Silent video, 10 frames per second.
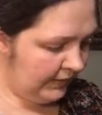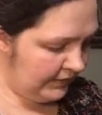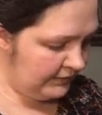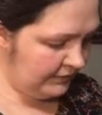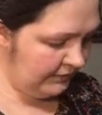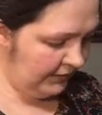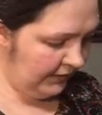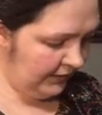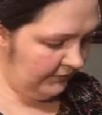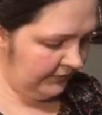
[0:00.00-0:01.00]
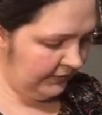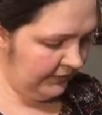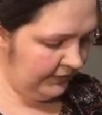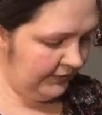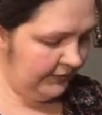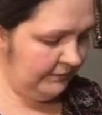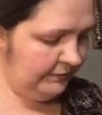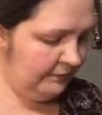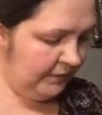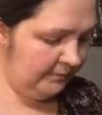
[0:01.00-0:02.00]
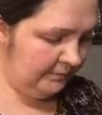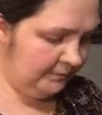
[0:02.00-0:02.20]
I don't have any of my